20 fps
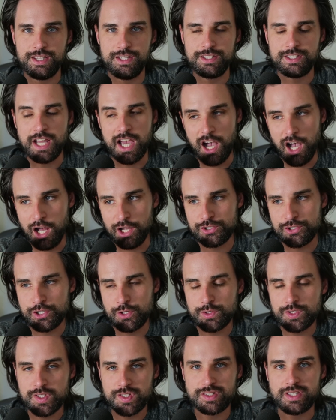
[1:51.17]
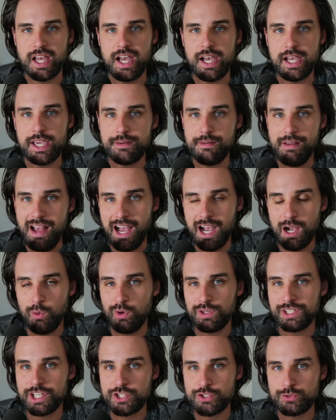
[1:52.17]
Now, all jokes aside, I
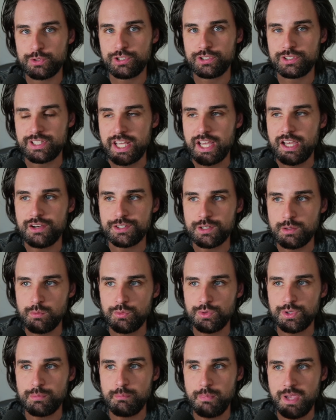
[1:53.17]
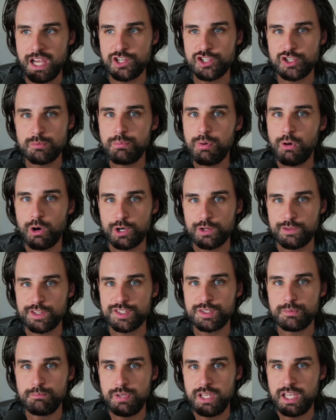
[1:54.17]
want to drill down on one major part of
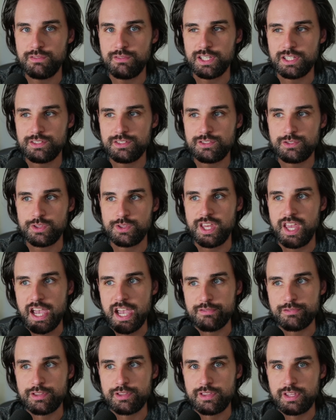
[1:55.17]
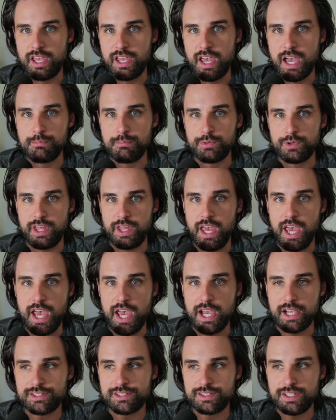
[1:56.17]
this pivot to the everything app with
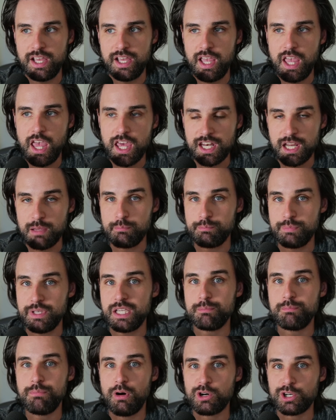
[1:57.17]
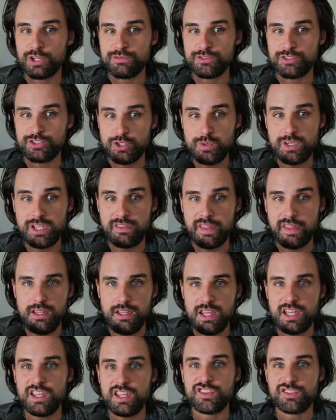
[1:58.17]
X. And a big part of doing
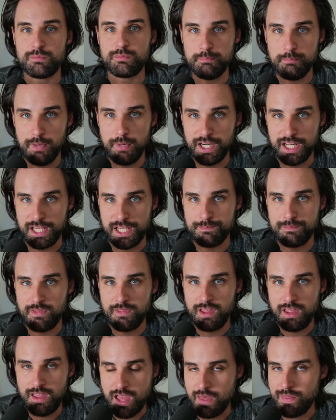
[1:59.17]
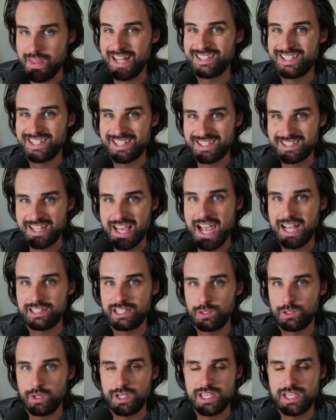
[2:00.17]
that is money. And that's
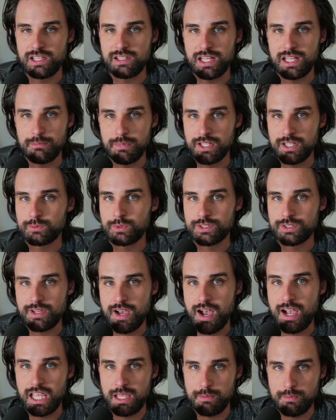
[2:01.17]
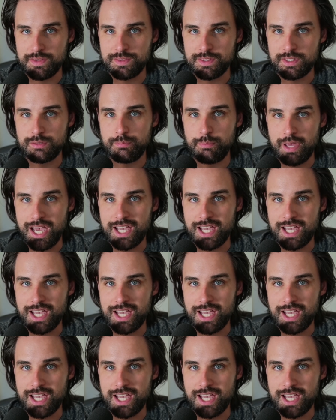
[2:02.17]
exactly what Elon Musk was talking about this past